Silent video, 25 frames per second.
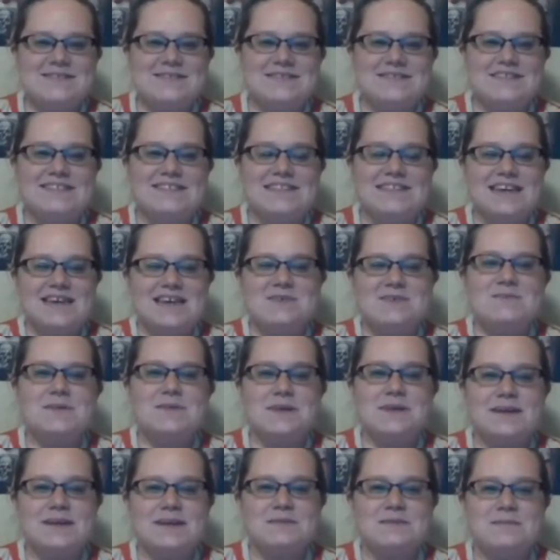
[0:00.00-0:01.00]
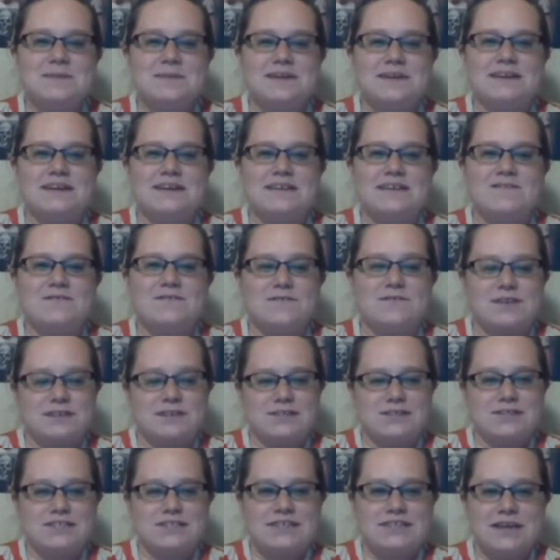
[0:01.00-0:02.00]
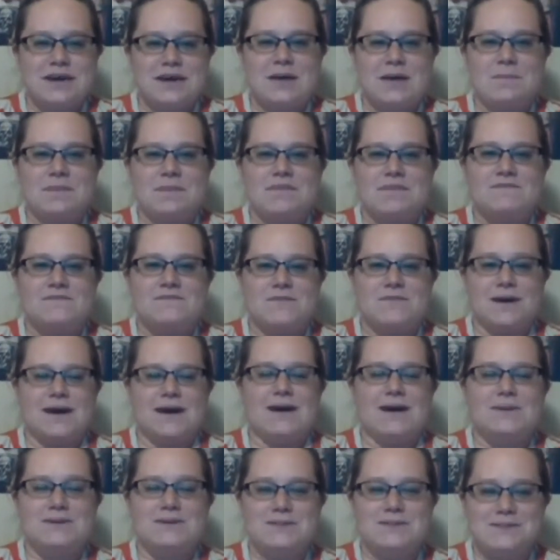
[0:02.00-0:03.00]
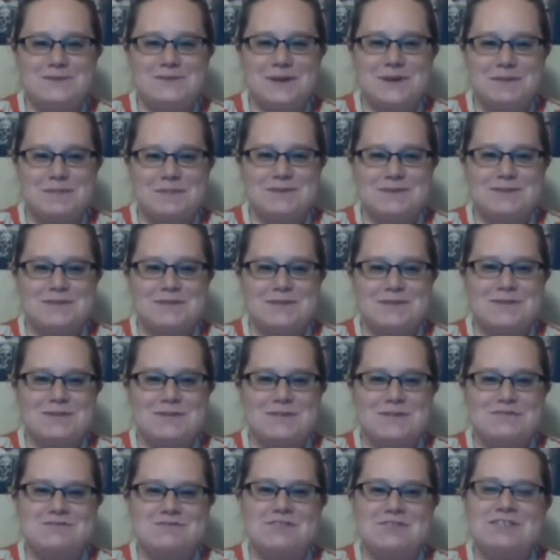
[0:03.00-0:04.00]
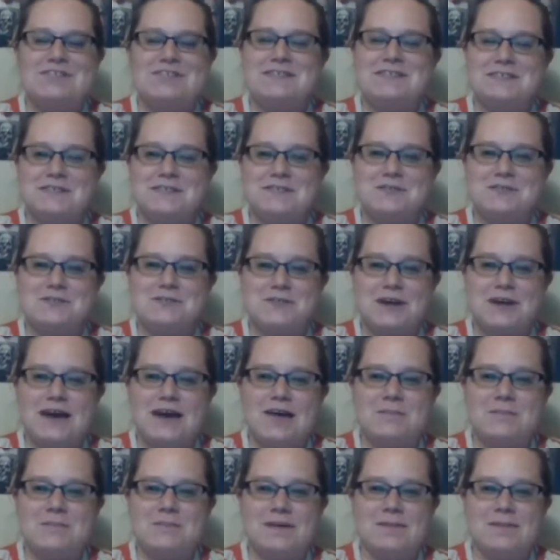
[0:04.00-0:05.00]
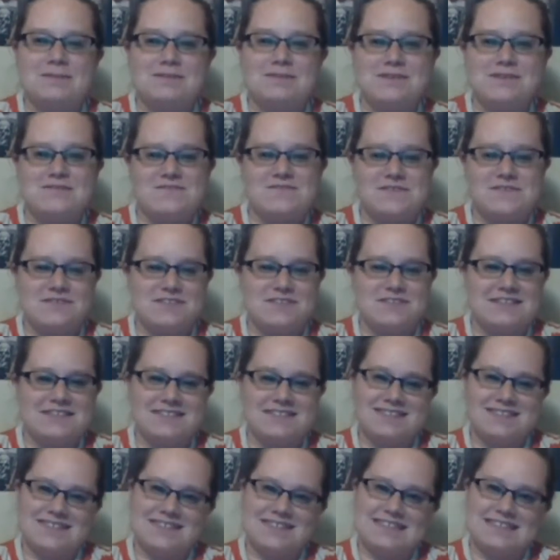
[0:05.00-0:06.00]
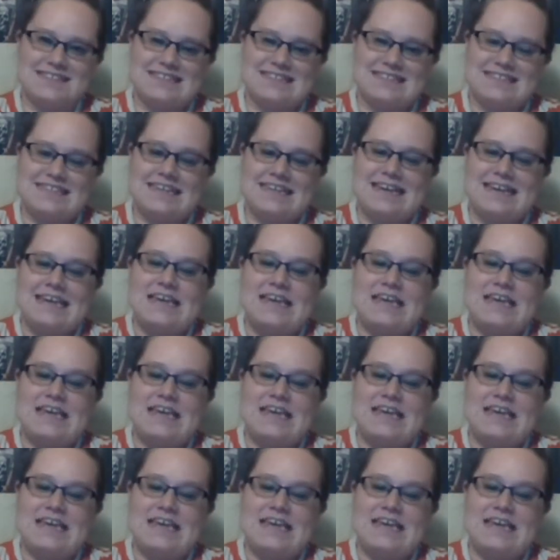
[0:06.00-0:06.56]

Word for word: today we're going to be finishing up the final two episodes of Cheese in the Trap, episode 15 and 16.